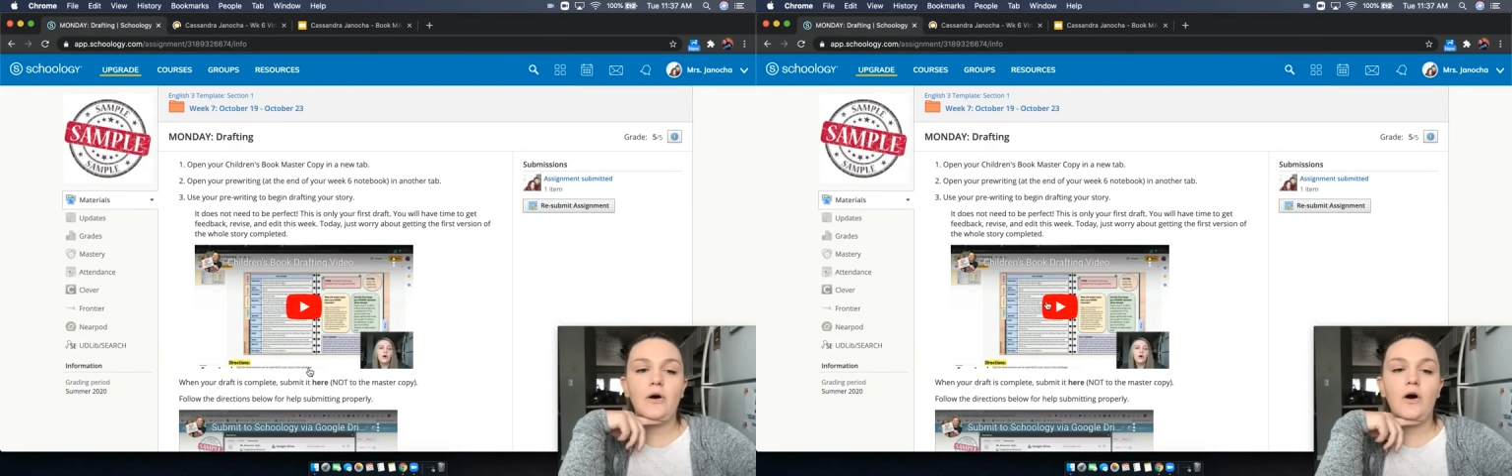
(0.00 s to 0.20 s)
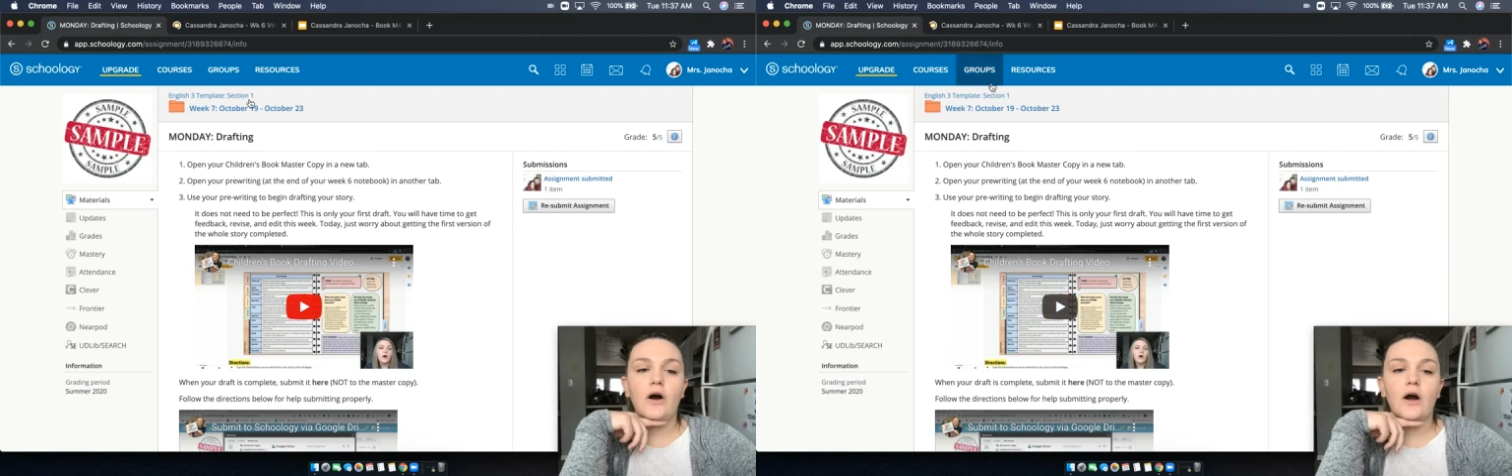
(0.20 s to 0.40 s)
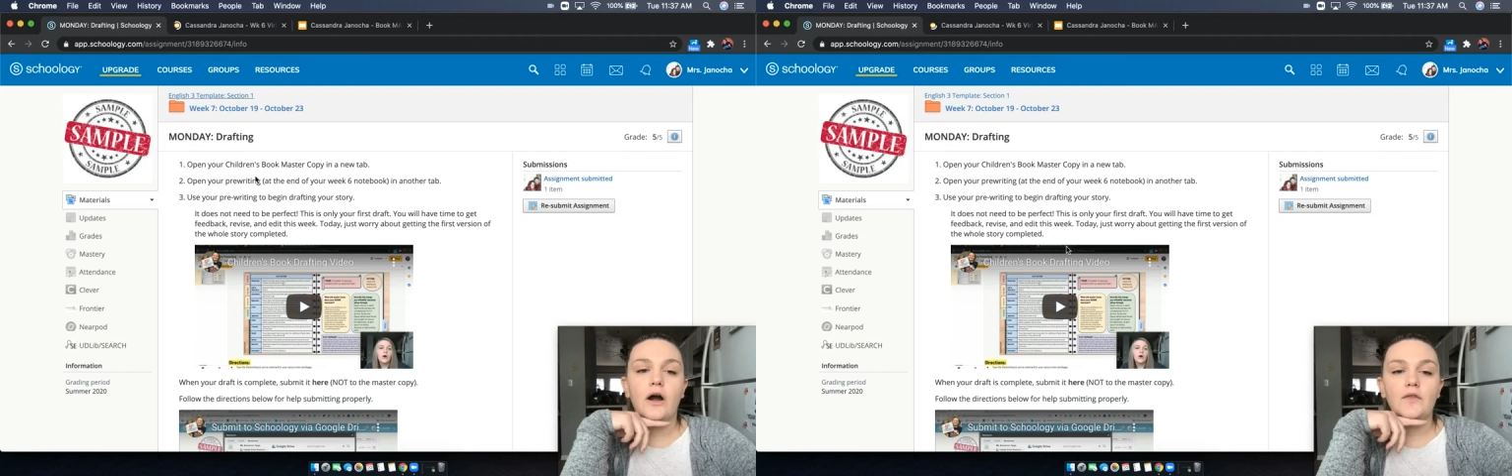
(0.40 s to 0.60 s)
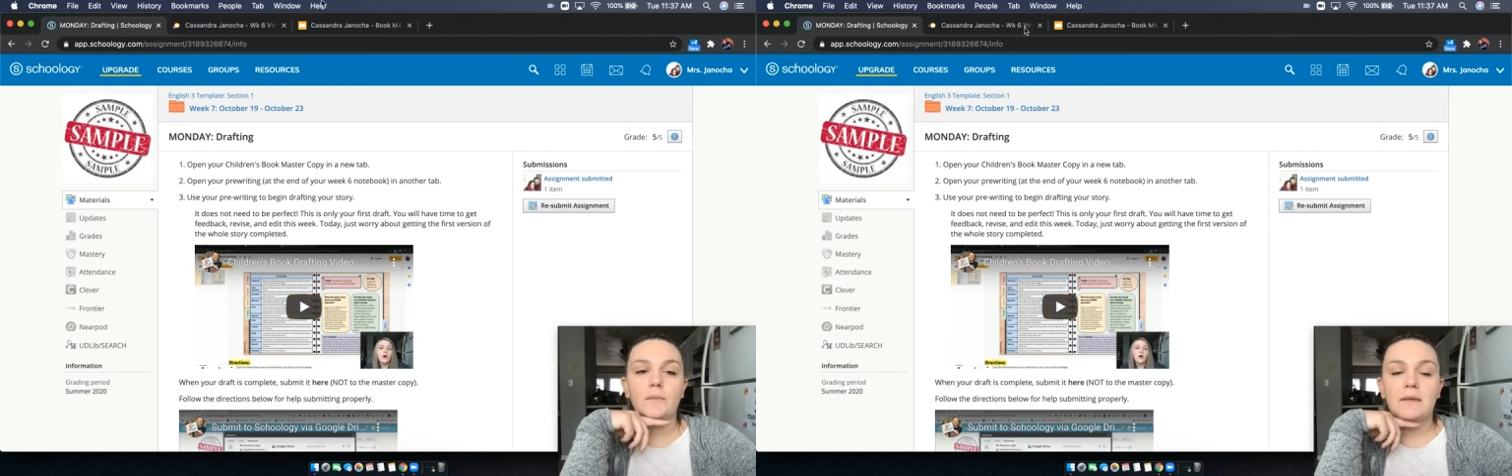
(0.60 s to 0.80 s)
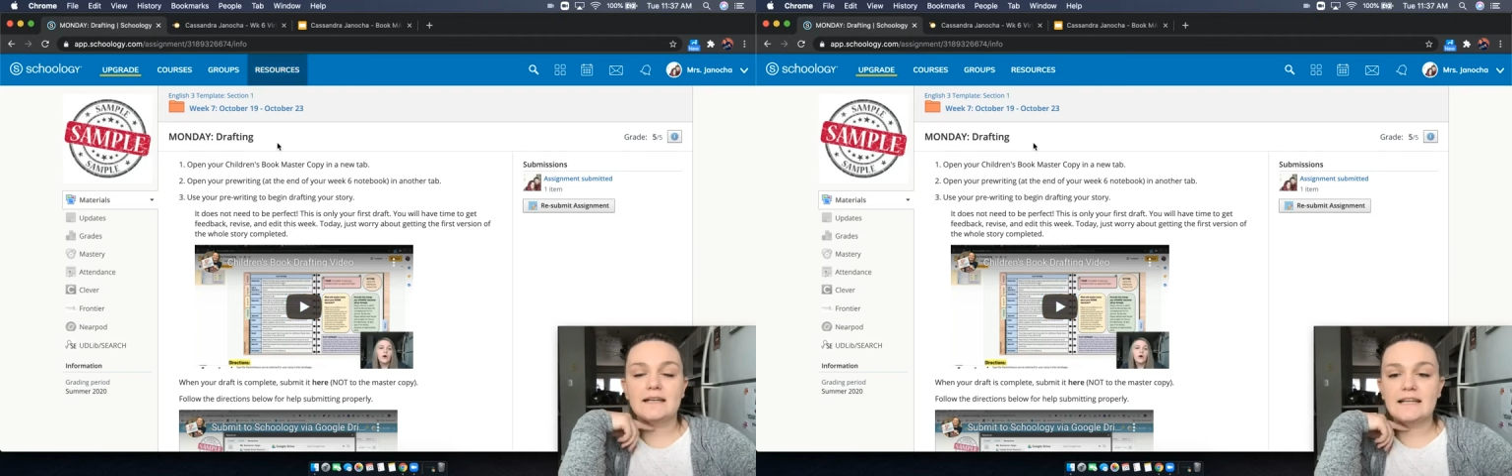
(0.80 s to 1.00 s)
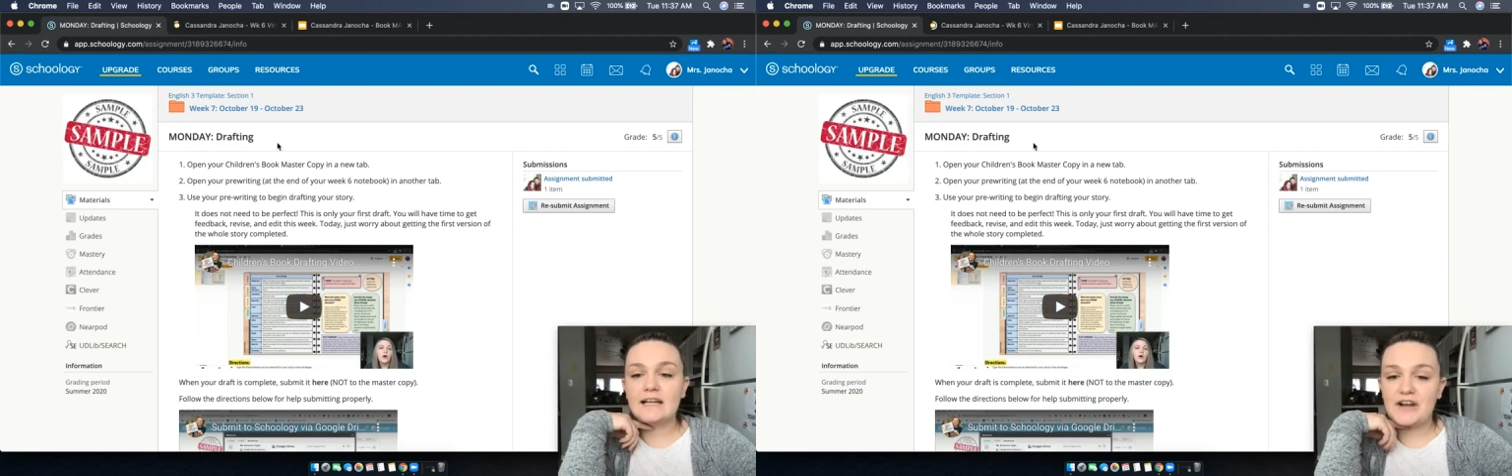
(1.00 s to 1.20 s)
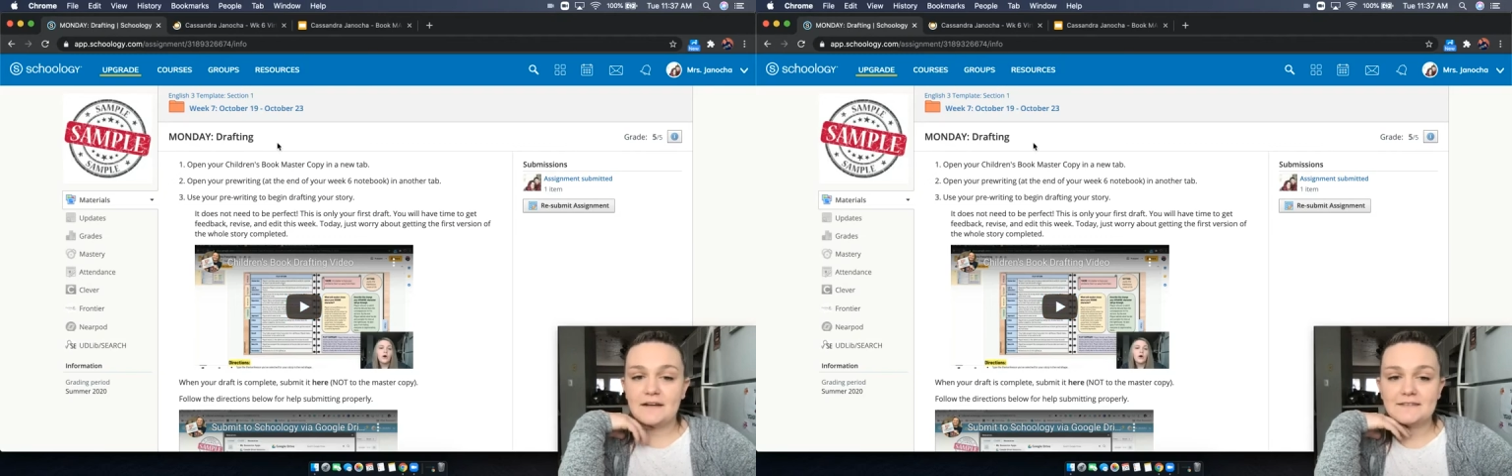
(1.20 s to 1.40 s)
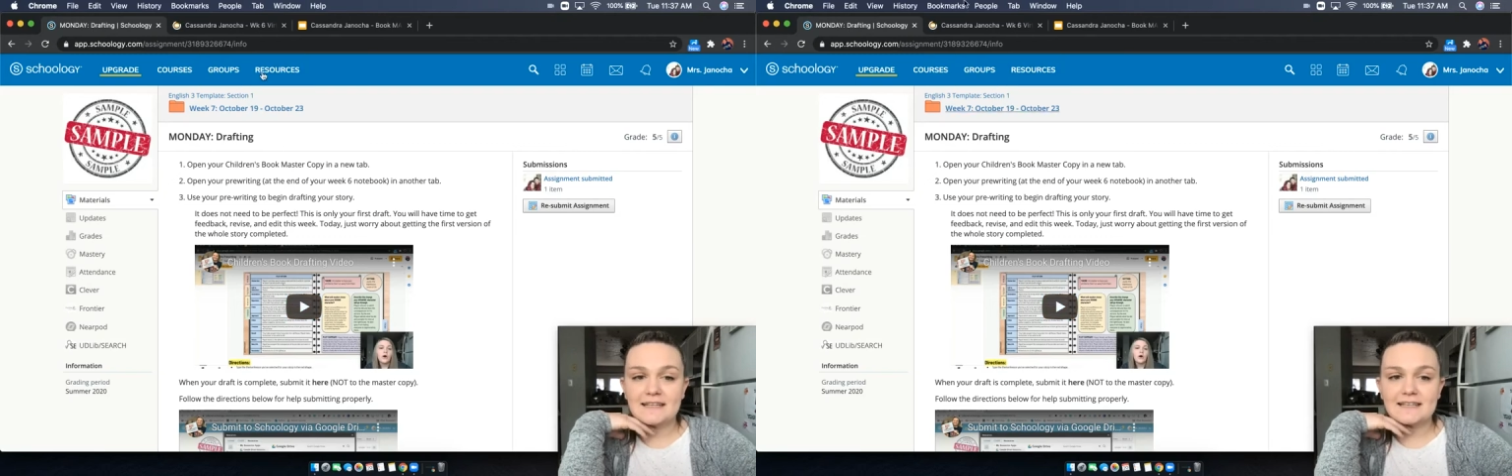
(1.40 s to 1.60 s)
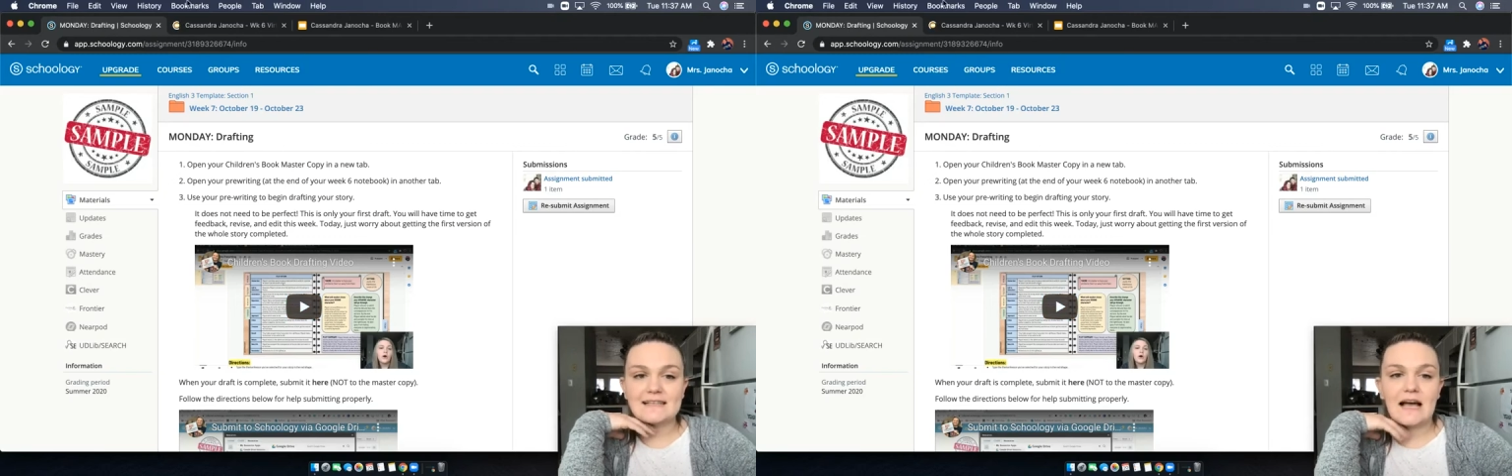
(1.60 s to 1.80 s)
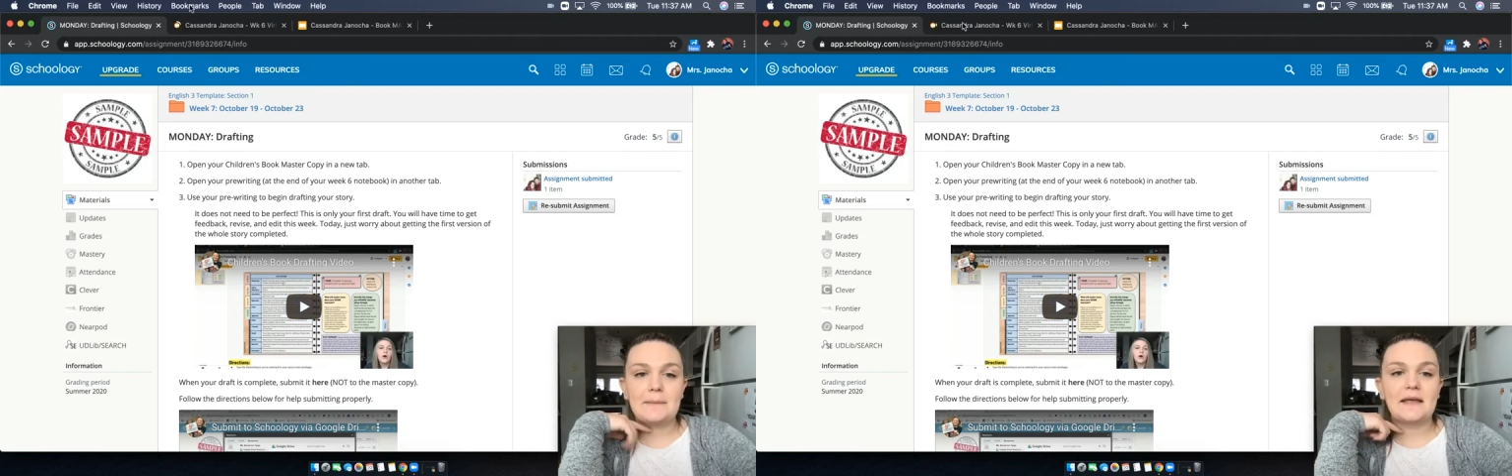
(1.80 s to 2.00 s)
are the Monday drafting
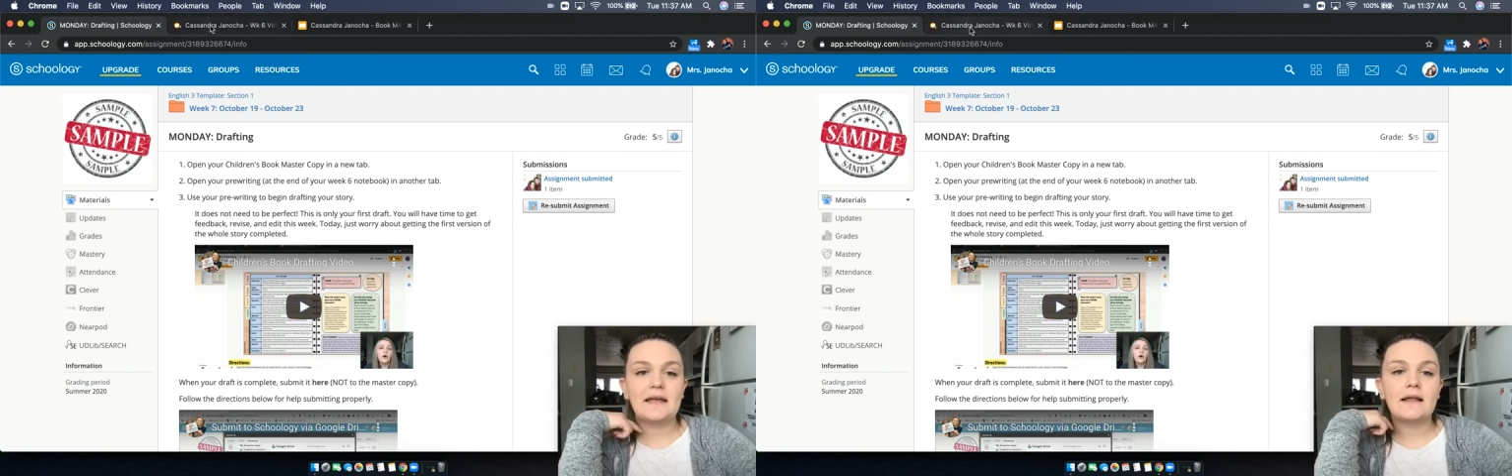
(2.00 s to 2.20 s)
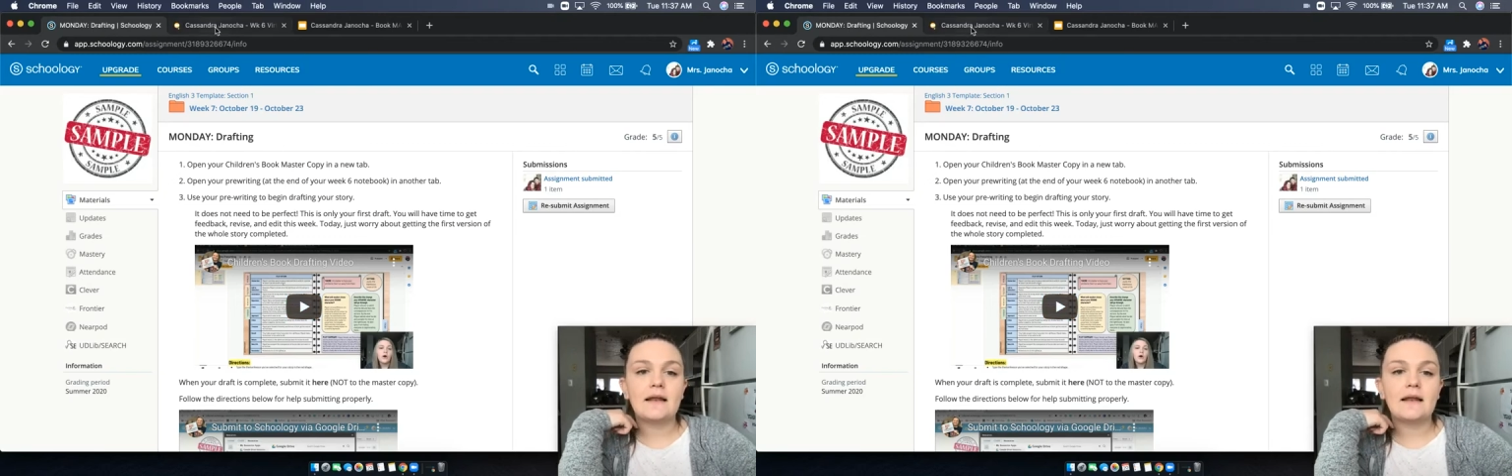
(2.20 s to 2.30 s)
assignment,